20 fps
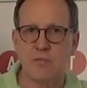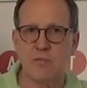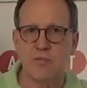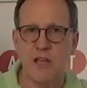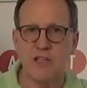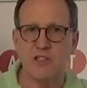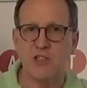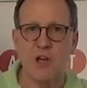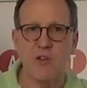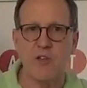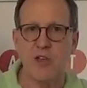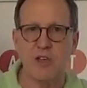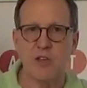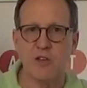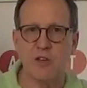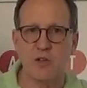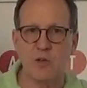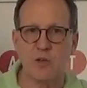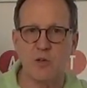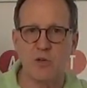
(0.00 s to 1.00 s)
That's all they
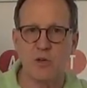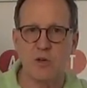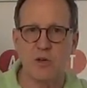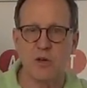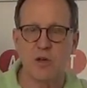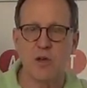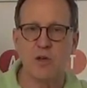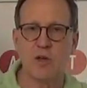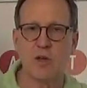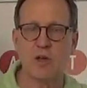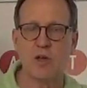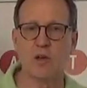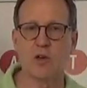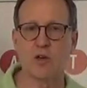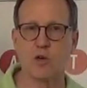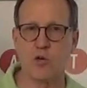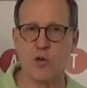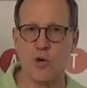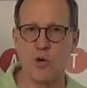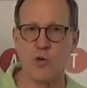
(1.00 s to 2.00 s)
can do.
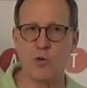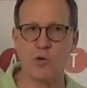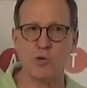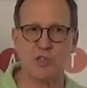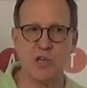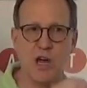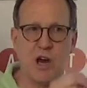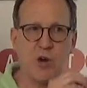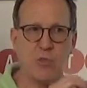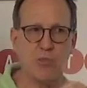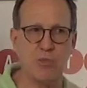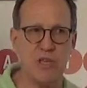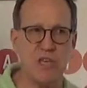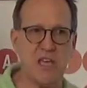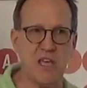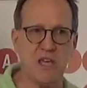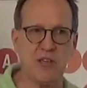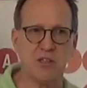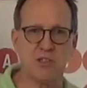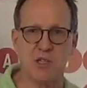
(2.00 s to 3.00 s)
Crows are
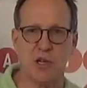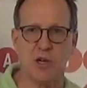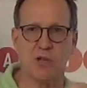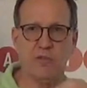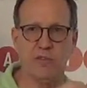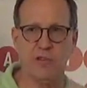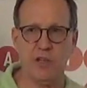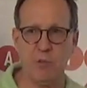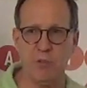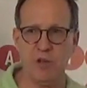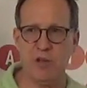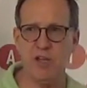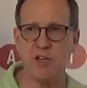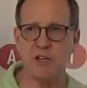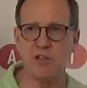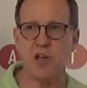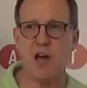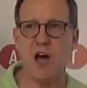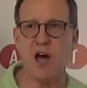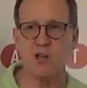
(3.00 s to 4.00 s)
beings of
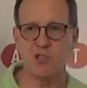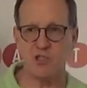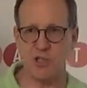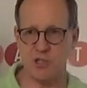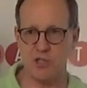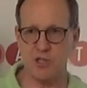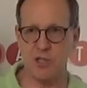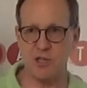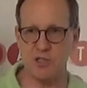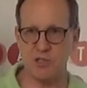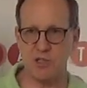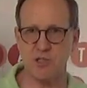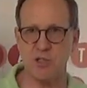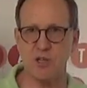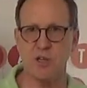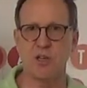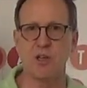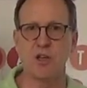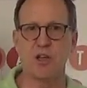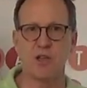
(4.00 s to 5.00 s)
limited consciousness.
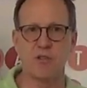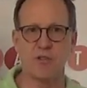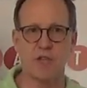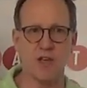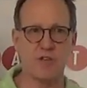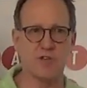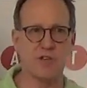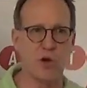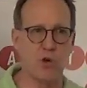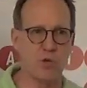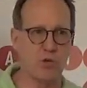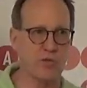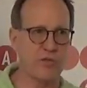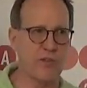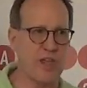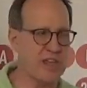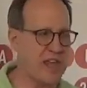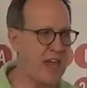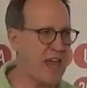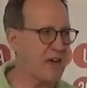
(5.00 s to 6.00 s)

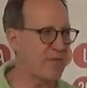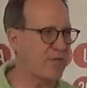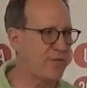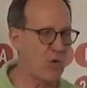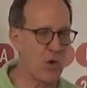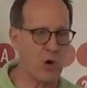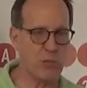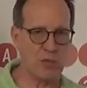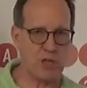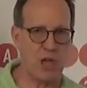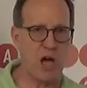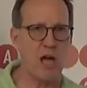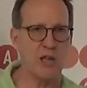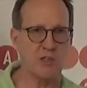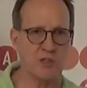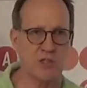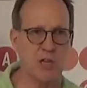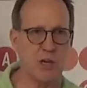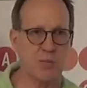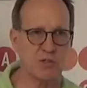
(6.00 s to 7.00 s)
They can't form
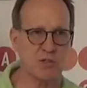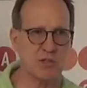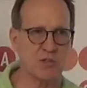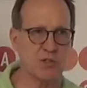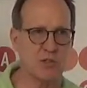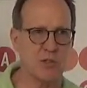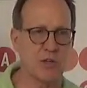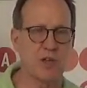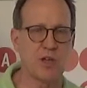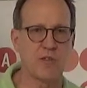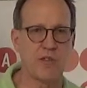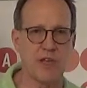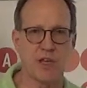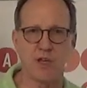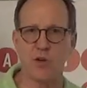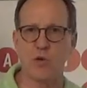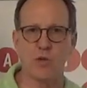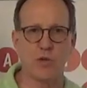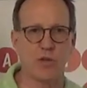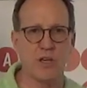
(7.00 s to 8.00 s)
concepts. They
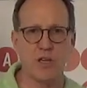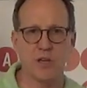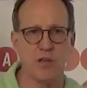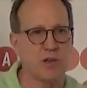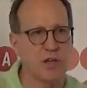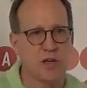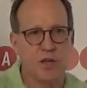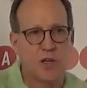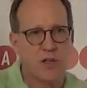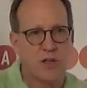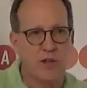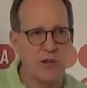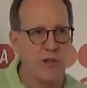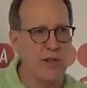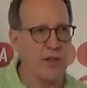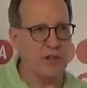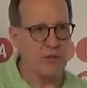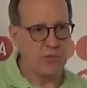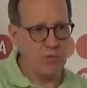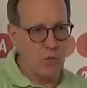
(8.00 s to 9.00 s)
can only, they're
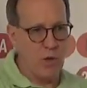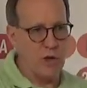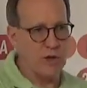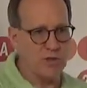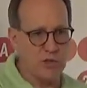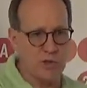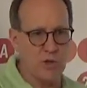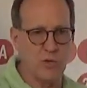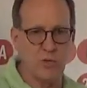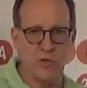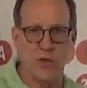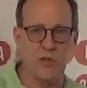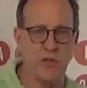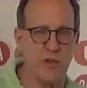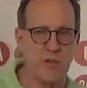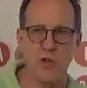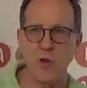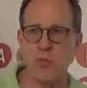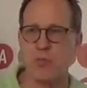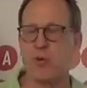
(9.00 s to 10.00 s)
like one, two,
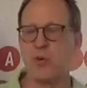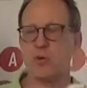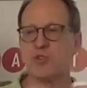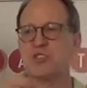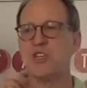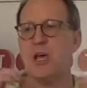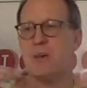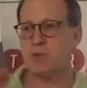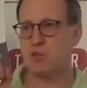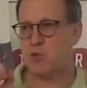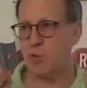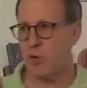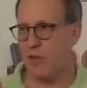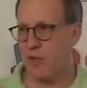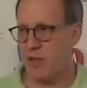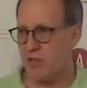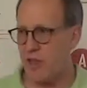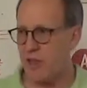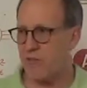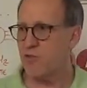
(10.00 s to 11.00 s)
they're perceptual.
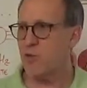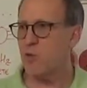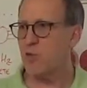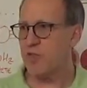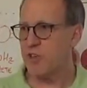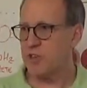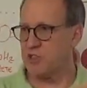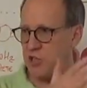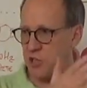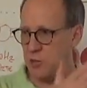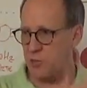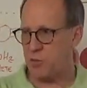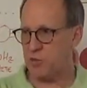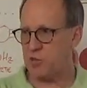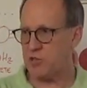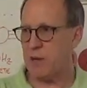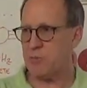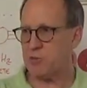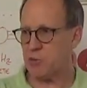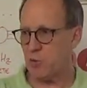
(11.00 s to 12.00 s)
They view things at the
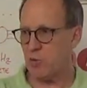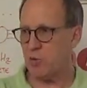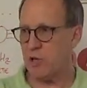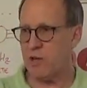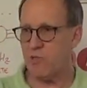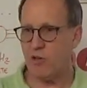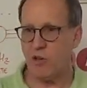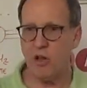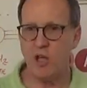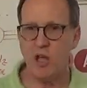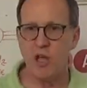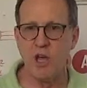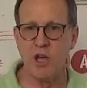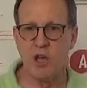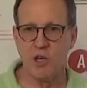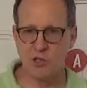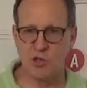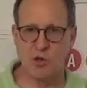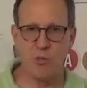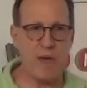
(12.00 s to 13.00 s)
perceptual level.
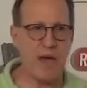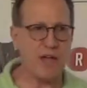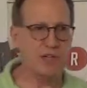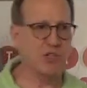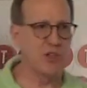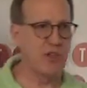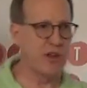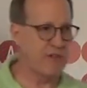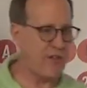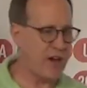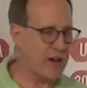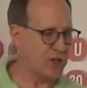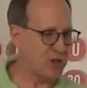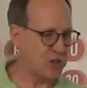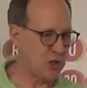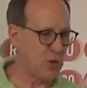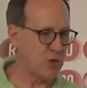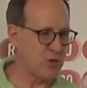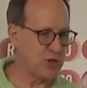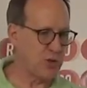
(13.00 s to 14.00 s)
So imagine that if I
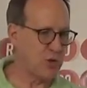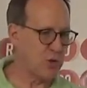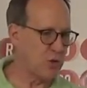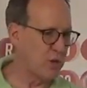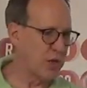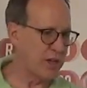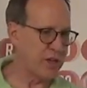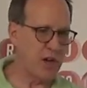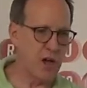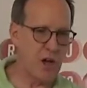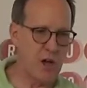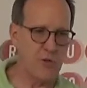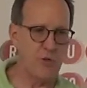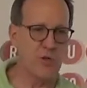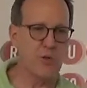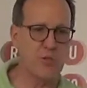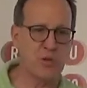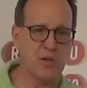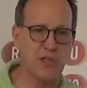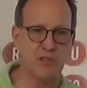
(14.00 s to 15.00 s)
showed you like
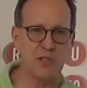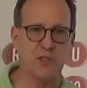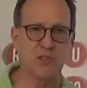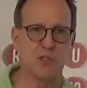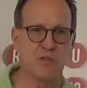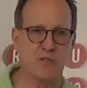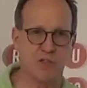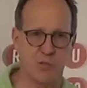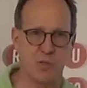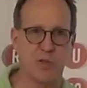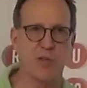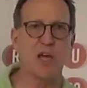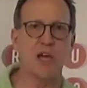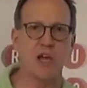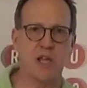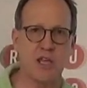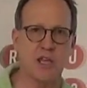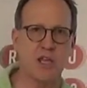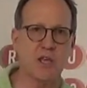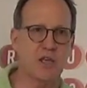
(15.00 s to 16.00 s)
100 pieces of
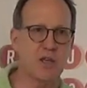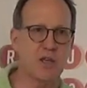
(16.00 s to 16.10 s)
spaghetti